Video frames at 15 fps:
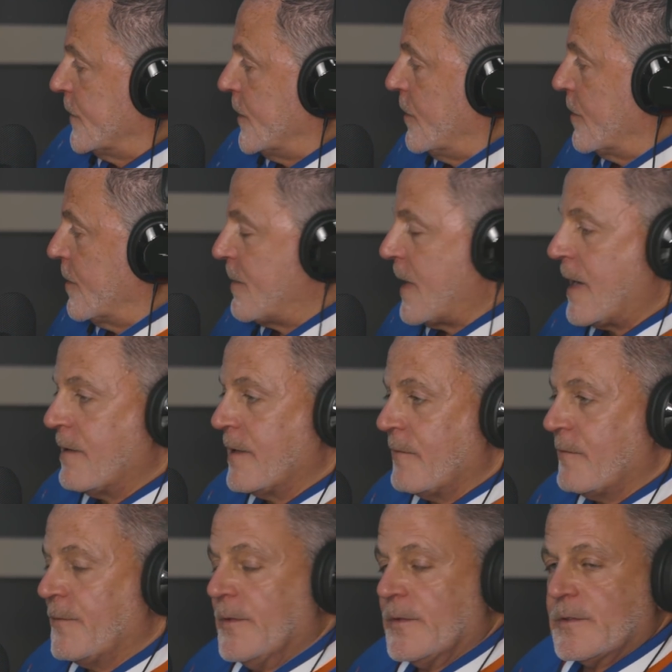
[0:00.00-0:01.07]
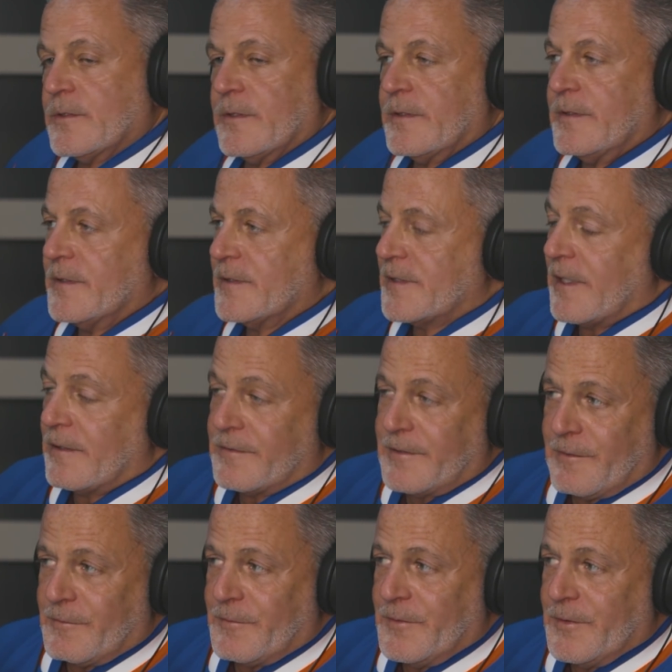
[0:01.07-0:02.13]
You know, the buyer never feels good. The seller
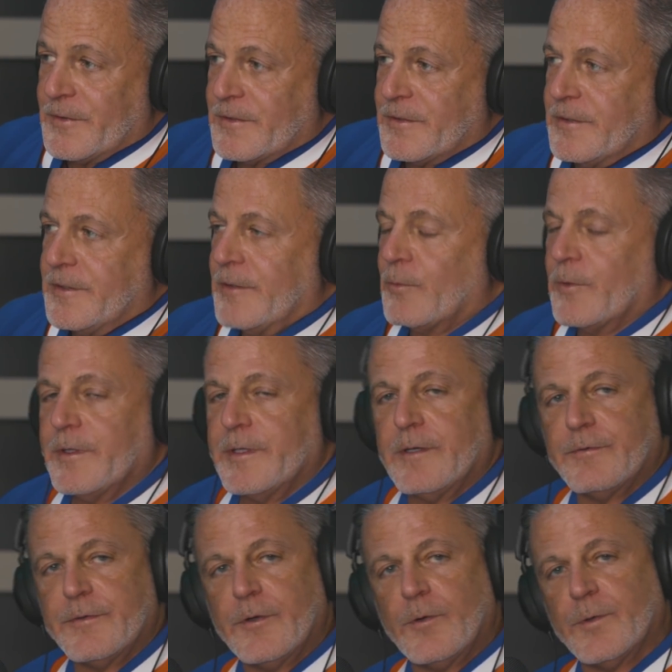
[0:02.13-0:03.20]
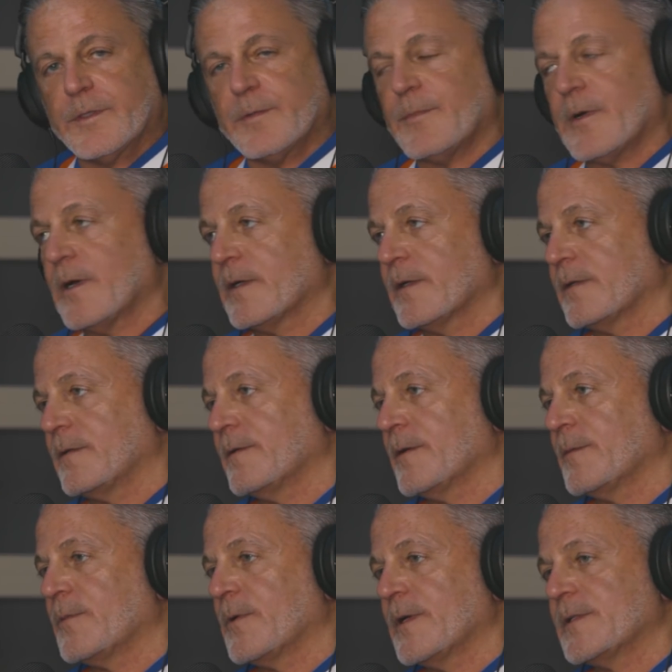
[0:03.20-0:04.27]
never feels good. You really don't know what the market
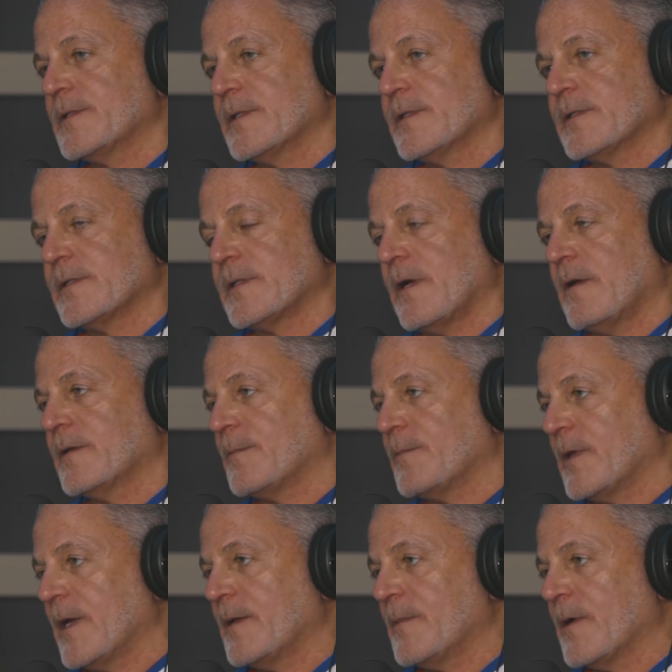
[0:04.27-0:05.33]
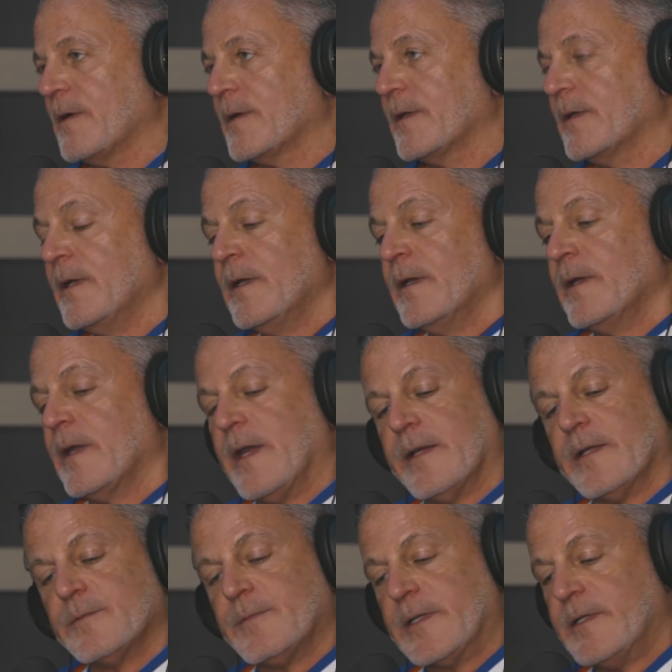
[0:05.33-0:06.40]
clearing price is. It's all in a blind market.
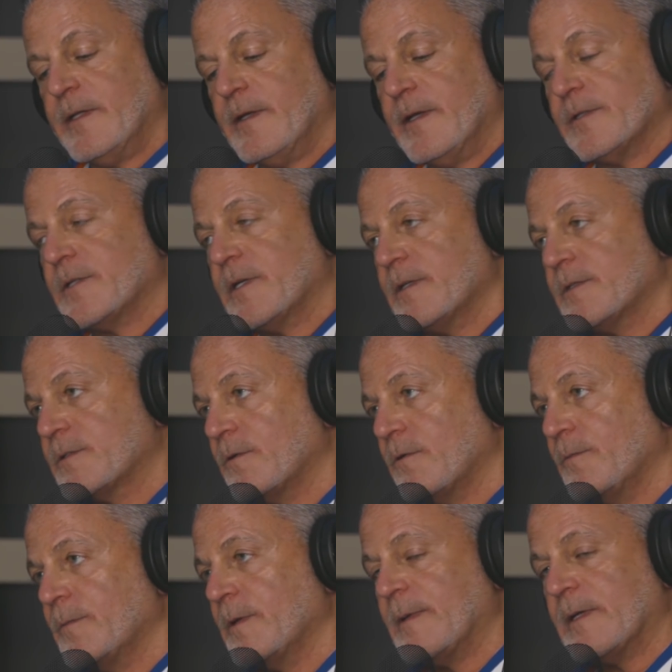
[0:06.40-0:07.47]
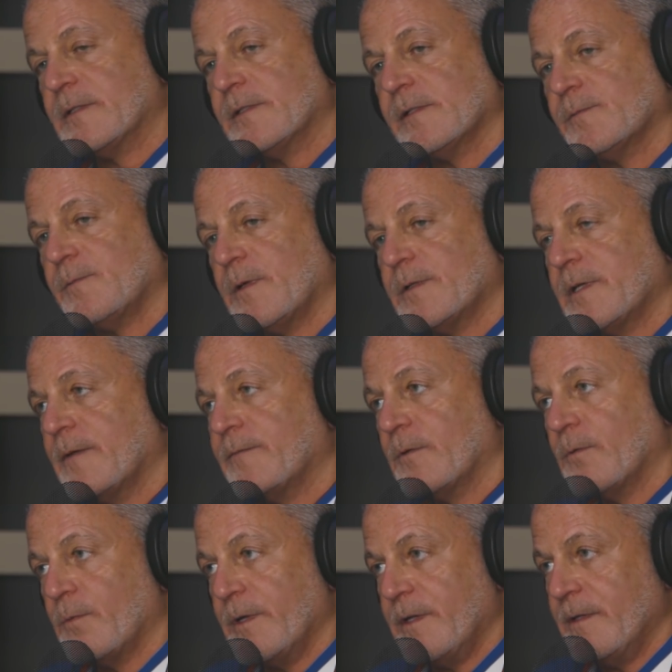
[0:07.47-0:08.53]
And as my teenage kids told me about 6 months
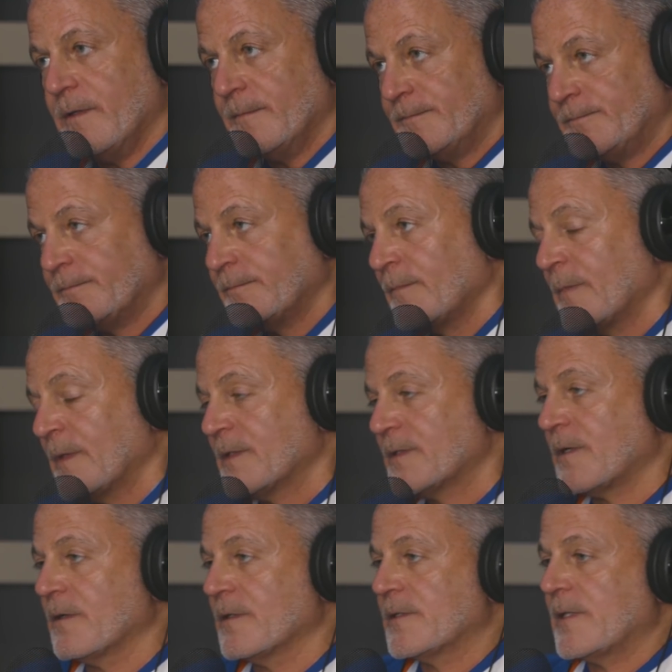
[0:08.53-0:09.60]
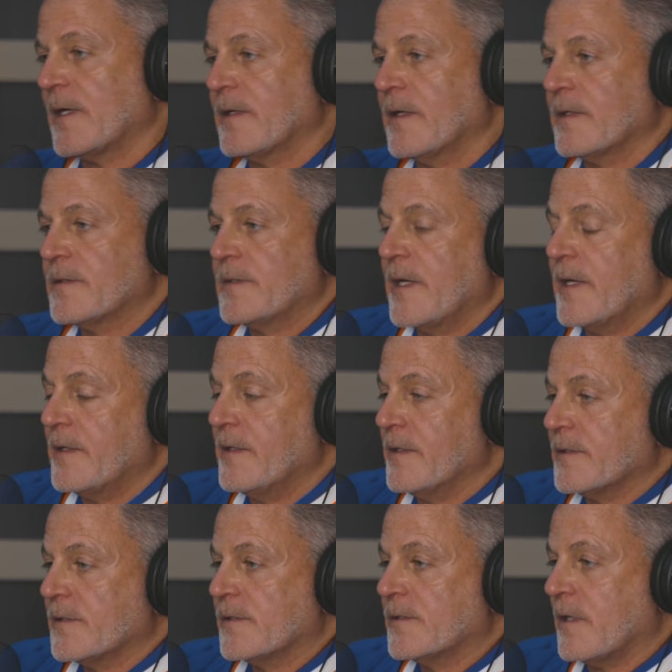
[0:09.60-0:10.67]
after we started StockX, Dad,
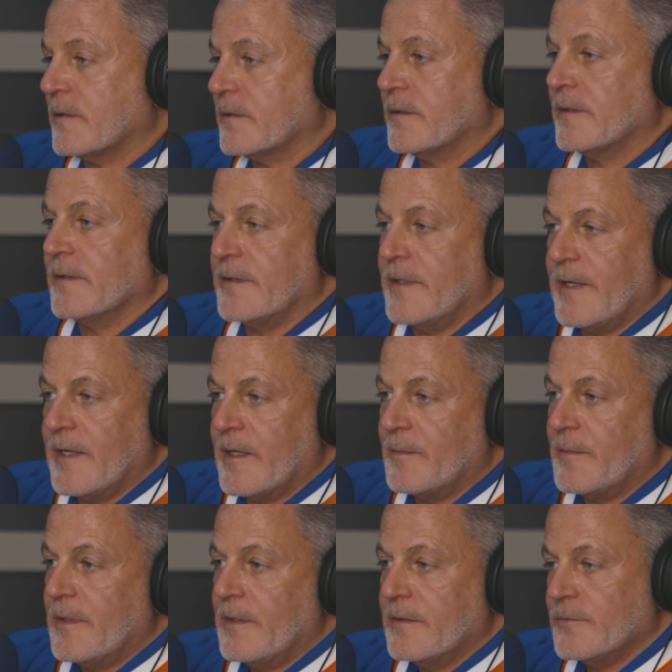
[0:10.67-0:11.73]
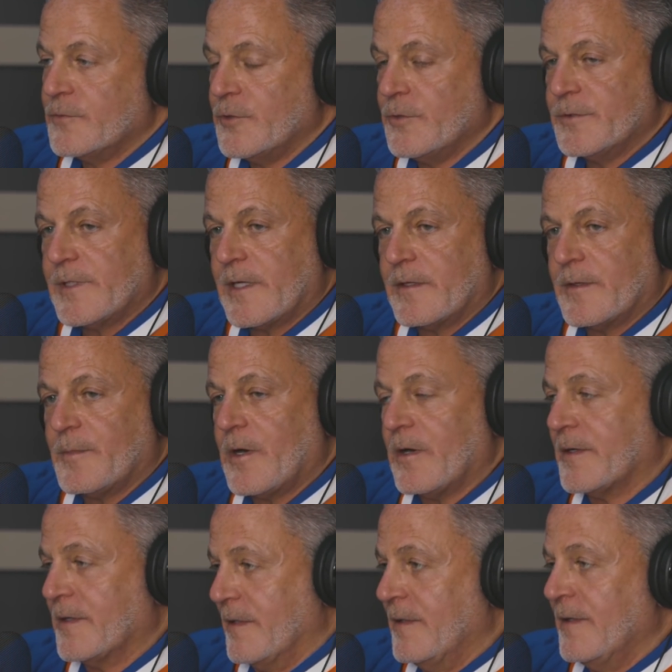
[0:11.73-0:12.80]
you sucked the damn juice out of the market.